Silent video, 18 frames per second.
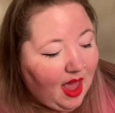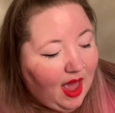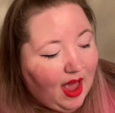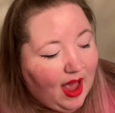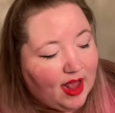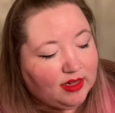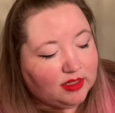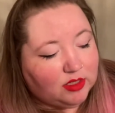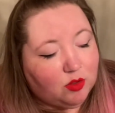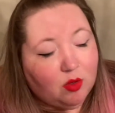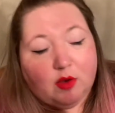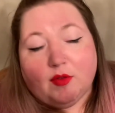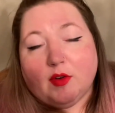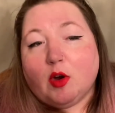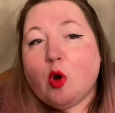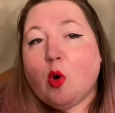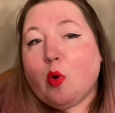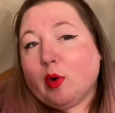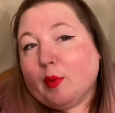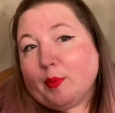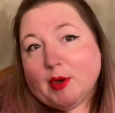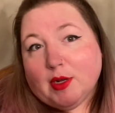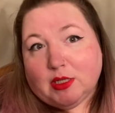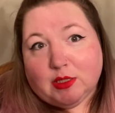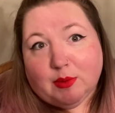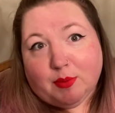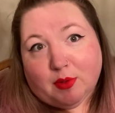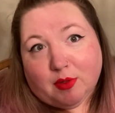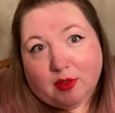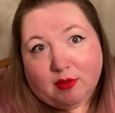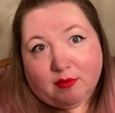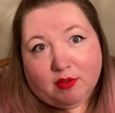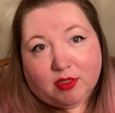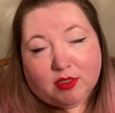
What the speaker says: as sort of a core principle of the